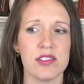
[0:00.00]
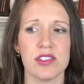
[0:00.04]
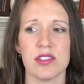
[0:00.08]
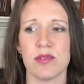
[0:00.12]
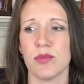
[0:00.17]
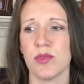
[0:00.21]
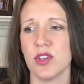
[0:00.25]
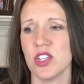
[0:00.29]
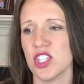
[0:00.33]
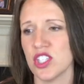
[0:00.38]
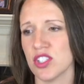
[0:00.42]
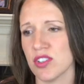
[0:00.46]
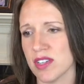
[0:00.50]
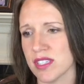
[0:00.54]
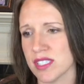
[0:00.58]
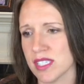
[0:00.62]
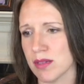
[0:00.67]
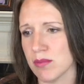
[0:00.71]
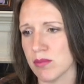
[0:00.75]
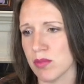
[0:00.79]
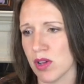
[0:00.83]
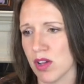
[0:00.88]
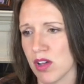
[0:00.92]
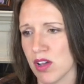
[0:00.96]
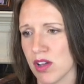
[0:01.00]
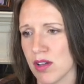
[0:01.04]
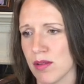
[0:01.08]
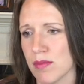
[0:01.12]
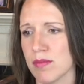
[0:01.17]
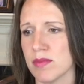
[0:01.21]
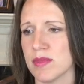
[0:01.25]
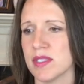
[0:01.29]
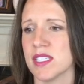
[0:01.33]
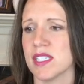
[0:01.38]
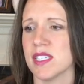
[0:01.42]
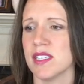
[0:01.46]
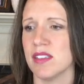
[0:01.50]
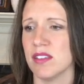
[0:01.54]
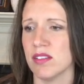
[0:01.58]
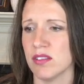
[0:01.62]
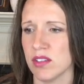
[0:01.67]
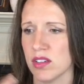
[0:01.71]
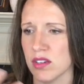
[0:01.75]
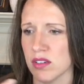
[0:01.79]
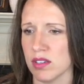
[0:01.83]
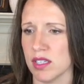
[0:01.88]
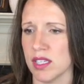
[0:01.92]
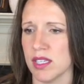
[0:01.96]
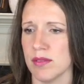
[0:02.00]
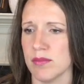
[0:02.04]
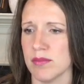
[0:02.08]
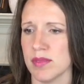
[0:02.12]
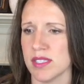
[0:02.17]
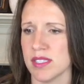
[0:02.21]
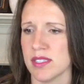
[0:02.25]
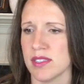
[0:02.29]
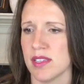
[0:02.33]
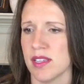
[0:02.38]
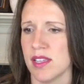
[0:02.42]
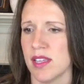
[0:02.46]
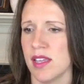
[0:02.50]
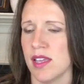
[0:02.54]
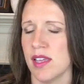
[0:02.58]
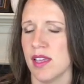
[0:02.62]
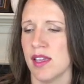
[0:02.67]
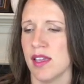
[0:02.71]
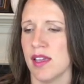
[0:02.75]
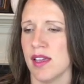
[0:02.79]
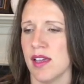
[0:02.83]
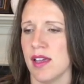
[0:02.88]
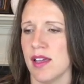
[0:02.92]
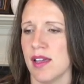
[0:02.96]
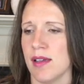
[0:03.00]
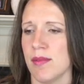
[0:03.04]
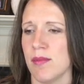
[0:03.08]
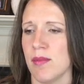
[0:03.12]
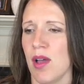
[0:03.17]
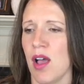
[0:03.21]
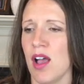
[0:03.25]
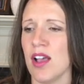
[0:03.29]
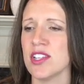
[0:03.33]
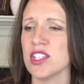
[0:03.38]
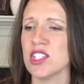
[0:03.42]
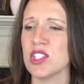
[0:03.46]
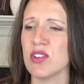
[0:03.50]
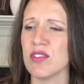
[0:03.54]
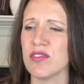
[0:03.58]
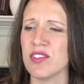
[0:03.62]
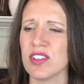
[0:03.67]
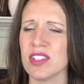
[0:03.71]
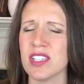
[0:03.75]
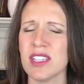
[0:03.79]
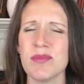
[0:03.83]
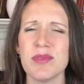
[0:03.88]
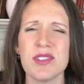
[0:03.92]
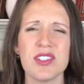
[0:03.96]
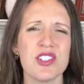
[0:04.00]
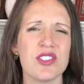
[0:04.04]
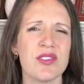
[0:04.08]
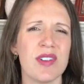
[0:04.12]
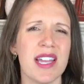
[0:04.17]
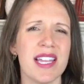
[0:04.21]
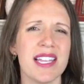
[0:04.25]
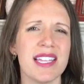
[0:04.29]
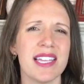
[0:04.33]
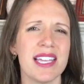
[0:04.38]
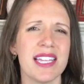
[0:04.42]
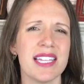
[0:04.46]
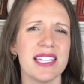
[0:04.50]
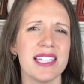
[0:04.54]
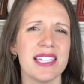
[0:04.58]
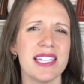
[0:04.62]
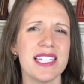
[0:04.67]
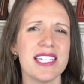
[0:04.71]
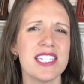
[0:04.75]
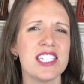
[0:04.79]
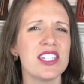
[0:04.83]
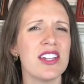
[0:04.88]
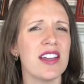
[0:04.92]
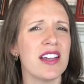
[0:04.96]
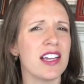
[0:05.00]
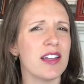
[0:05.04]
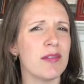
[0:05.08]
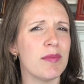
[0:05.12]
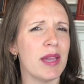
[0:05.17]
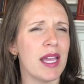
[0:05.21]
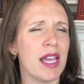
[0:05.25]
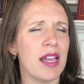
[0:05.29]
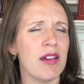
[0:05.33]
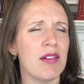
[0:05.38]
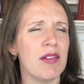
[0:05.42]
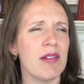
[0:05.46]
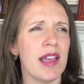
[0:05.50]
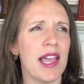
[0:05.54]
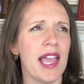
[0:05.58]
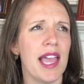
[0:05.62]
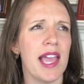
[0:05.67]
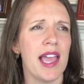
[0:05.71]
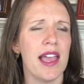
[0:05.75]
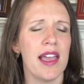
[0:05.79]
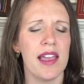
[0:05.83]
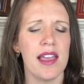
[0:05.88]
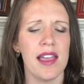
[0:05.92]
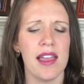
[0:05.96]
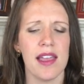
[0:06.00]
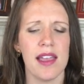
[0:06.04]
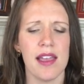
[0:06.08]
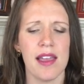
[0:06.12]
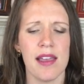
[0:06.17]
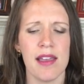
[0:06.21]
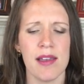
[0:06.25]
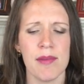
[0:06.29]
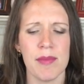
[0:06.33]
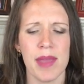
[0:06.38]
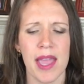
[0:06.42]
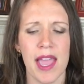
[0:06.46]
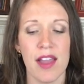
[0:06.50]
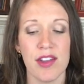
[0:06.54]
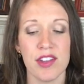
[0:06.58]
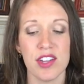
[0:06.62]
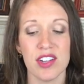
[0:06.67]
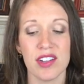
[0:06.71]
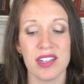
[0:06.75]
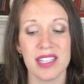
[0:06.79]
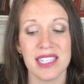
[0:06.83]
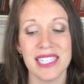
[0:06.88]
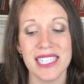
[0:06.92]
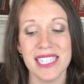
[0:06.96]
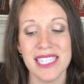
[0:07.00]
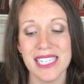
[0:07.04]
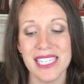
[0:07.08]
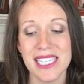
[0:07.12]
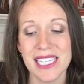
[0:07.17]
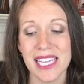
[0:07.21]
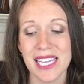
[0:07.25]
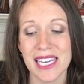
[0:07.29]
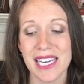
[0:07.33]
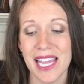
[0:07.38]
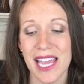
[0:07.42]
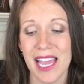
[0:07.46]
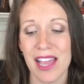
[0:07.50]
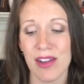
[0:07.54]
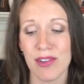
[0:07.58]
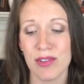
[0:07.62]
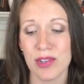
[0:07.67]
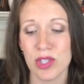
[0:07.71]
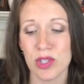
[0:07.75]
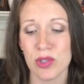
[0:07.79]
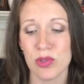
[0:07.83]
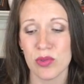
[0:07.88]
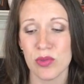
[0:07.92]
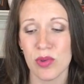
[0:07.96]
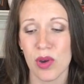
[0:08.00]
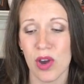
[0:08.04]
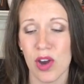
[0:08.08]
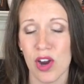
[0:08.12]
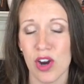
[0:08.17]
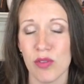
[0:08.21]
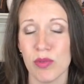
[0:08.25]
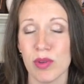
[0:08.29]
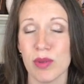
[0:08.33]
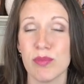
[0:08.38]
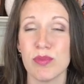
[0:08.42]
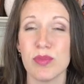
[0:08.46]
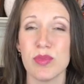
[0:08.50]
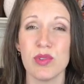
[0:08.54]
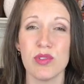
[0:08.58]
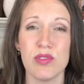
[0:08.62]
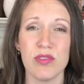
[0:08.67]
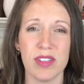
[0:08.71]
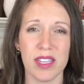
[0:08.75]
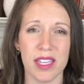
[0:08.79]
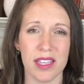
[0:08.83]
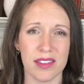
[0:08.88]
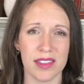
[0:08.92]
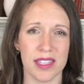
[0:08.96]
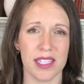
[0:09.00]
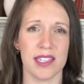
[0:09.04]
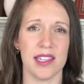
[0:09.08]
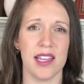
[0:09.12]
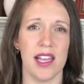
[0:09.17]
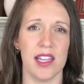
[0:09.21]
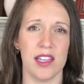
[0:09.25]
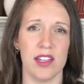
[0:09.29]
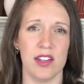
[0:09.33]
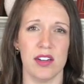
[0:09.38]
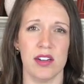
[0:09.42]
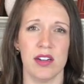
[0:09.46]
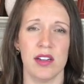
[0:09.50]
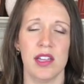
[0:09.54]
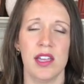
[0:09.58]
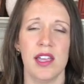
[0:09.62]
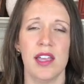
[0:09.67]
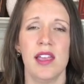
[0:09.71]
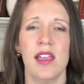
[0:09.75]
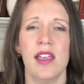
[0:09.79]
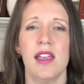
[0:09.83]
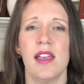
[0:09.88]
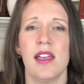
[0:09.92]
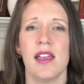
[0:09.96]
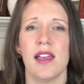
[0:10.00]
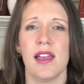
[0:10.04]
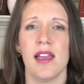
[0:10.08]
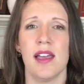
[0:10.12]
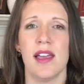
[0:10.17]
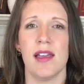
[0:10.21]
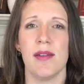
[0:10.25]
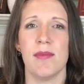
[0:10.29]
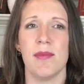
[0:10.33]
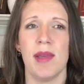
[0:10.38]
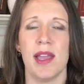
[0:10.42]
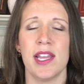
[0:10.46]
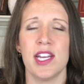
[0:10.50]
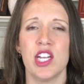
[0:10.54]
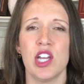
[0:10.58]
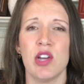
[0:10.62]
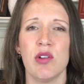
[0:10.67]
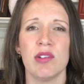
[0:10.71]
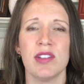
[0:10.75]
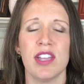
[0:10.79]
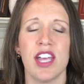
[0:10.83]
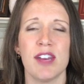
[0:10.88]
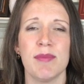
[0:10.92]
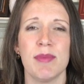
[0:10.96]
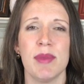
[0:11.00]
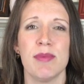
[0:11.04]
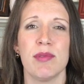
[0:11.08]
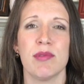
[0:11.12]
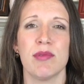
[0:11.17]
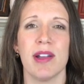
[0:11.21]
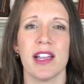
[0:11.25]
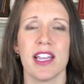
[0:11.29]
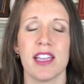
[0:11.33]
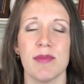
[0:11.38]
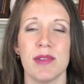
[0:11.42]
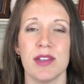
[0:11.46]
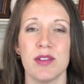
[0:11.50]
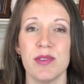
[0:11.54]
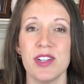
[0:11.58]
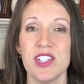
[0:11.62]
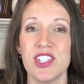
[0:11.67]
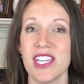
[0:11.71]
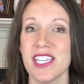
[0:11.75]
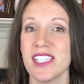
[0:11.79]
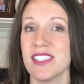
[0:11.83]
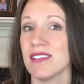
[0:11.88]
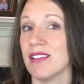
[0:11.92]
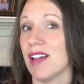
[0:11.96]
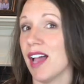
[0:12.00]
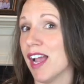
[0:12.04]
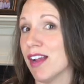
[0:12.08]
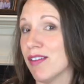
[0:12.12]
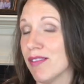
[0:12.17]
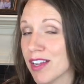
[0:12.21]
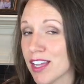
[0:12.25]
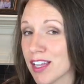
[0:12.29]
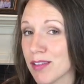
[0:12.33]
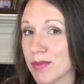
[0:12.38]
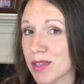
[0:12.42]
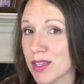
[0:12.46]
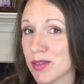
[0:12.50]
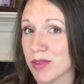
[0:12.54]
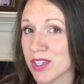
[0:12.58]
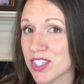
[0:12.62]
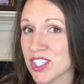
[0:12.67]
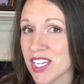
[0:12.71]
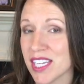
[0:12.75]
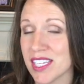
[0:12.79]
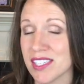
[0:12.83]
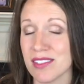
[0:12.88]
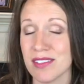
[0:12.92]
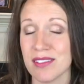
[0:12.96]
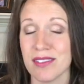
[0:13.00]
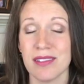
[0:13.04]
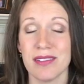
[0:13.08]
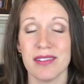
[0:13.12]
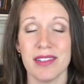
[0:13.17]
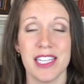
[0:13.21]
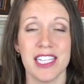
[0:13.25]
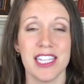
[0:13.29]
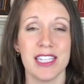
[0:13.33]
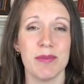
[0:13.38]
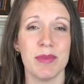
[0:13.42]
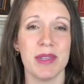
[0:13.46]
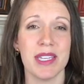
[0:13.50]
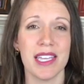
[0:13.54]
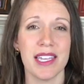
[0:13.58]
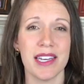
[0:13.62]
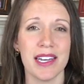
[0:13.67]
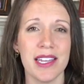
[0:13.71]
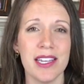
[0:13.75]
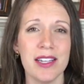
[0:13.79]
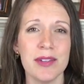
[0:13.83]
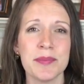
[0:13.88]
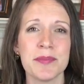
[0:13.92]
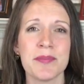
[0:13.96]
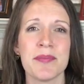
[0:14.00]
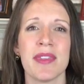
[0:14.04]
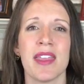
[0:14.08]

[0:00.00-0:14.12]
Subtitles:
use a moisturizing balm to heal your lips. Also, if your lips are dry, let's talk about how you're cleaning and how you are removing the color. I know a lot of people recommend witch hazel. I recommend witch hazel in the beginning,